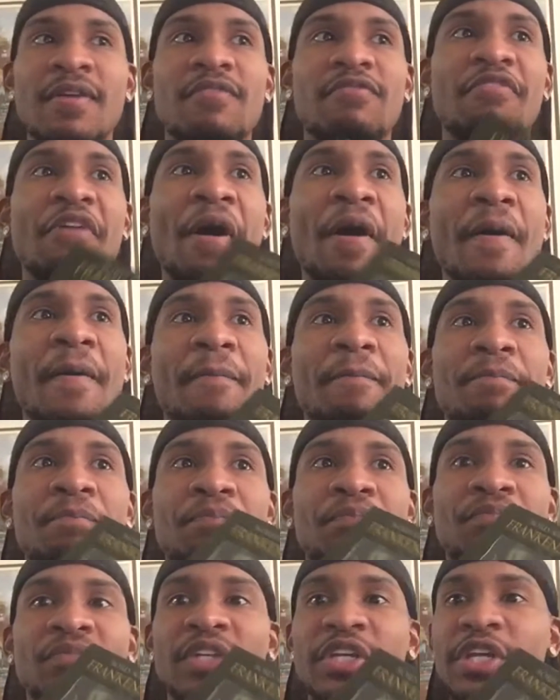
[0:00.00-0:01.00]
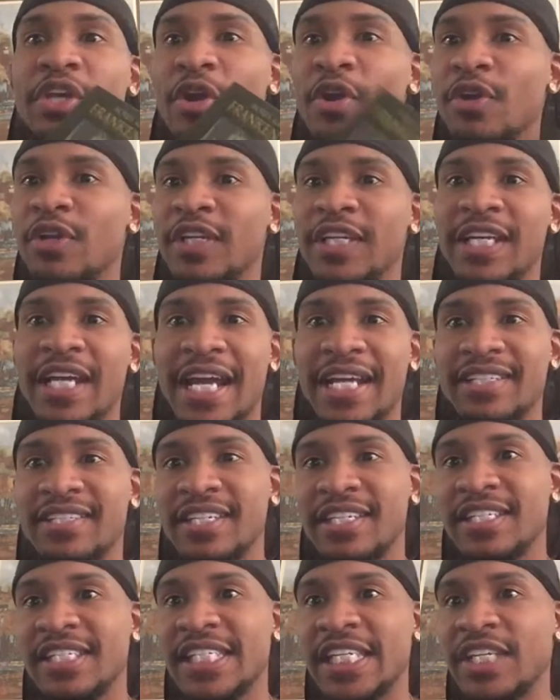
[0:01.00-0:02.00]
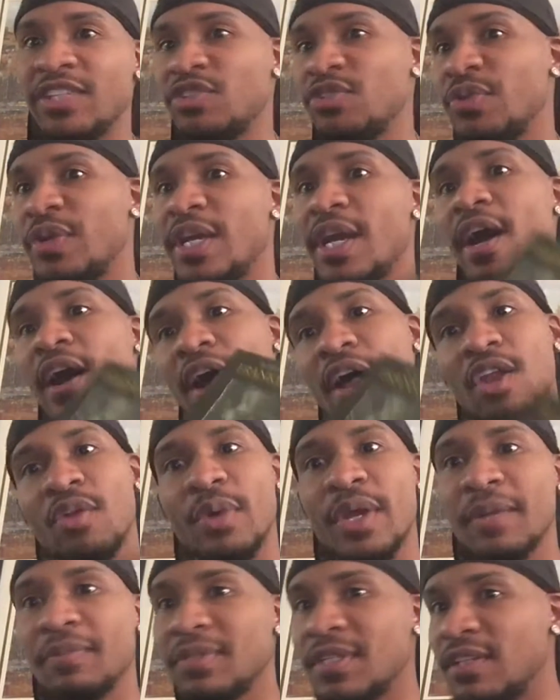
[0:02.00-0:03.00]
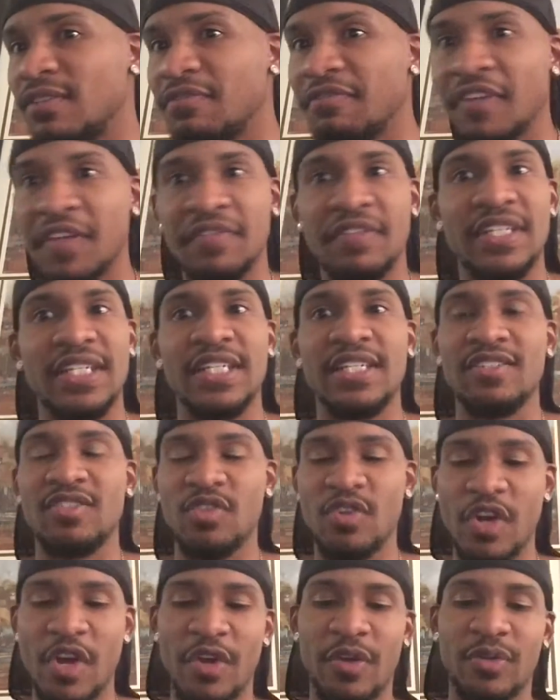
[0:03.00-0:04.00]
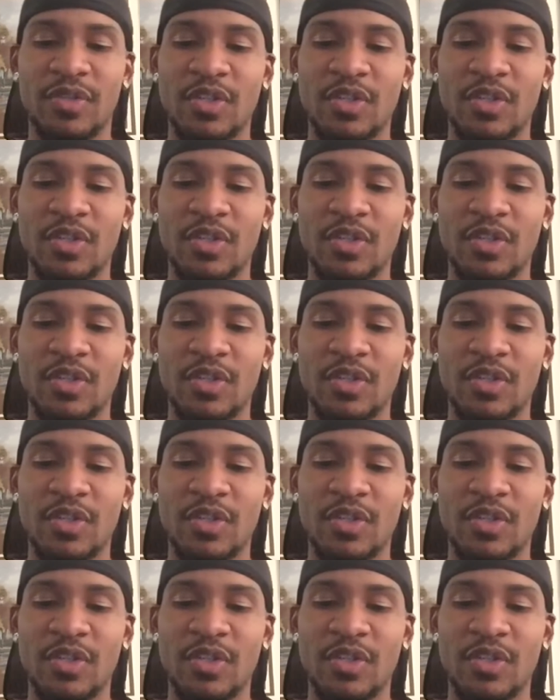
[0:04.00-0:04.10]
from the early 19th century all the way up to the 50s, you know.